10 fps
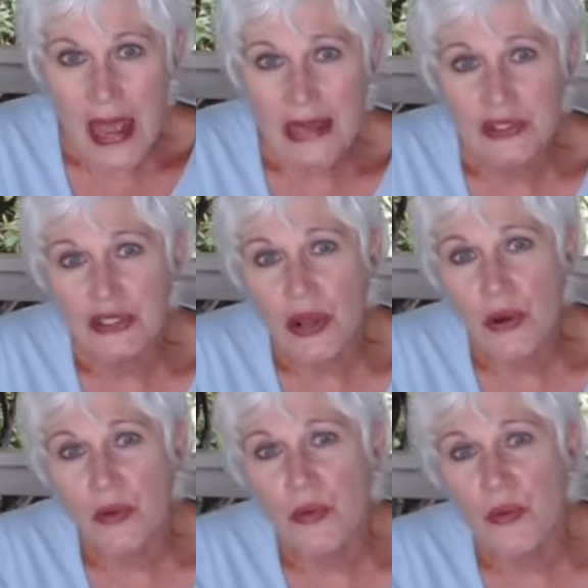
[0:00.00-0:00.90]
And
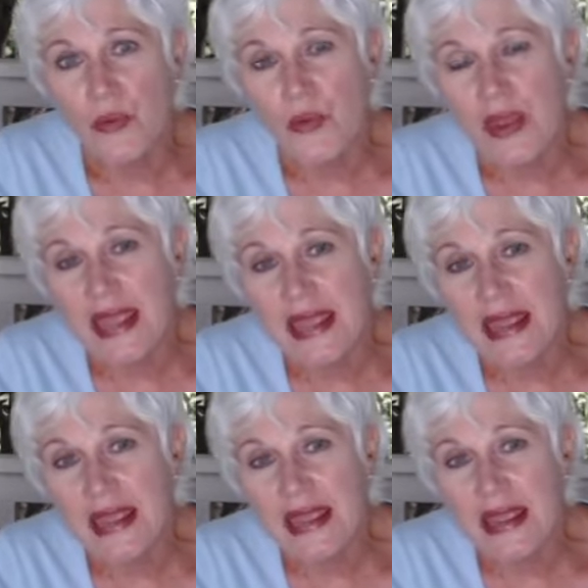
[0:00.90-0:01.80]
so
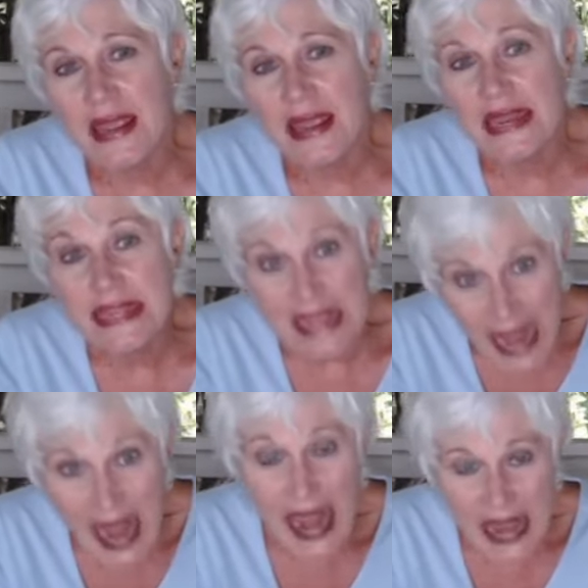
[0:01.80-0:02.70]
we
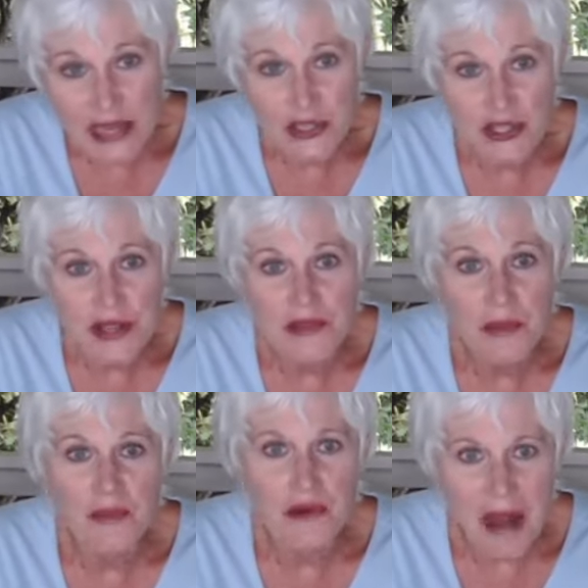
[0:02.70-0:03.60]
engage in
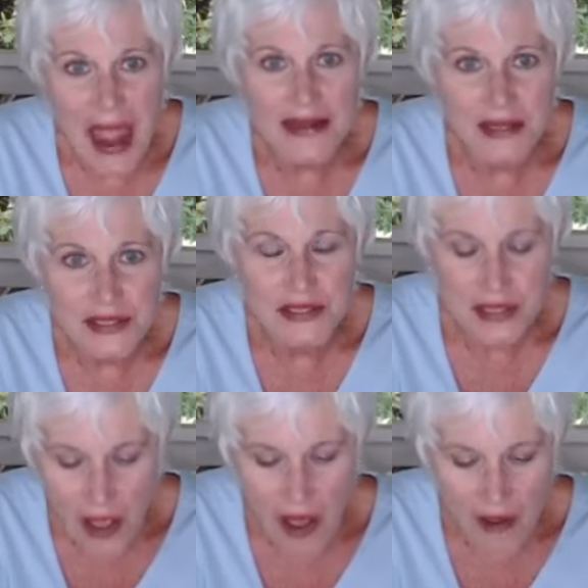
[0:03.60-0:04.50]
the practice
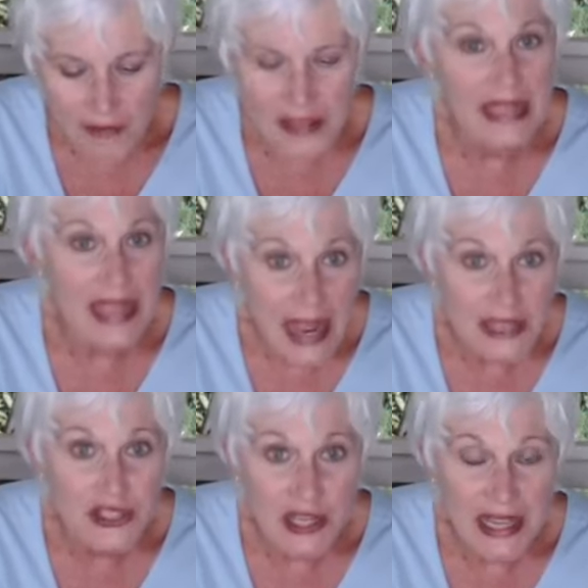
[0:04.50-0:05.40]
of
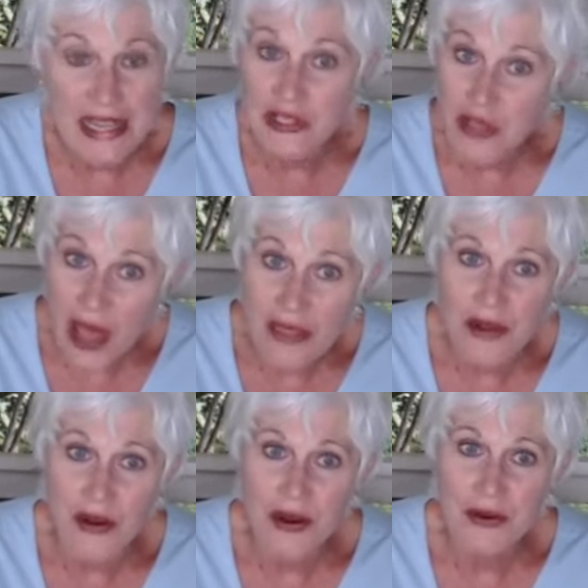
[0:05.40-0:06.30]
engaging each
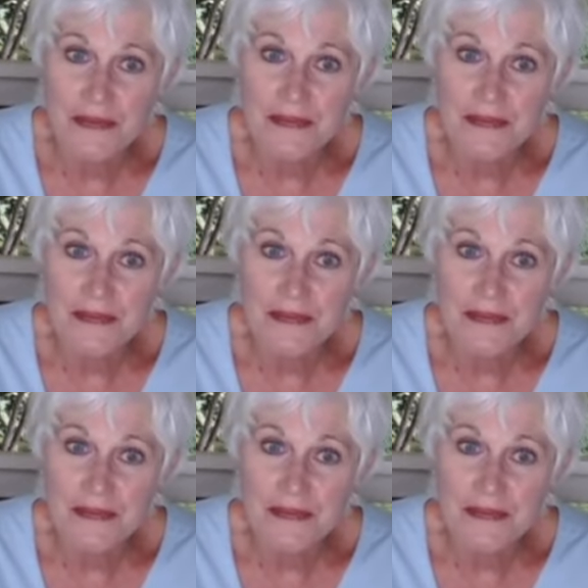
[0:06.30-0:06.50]
other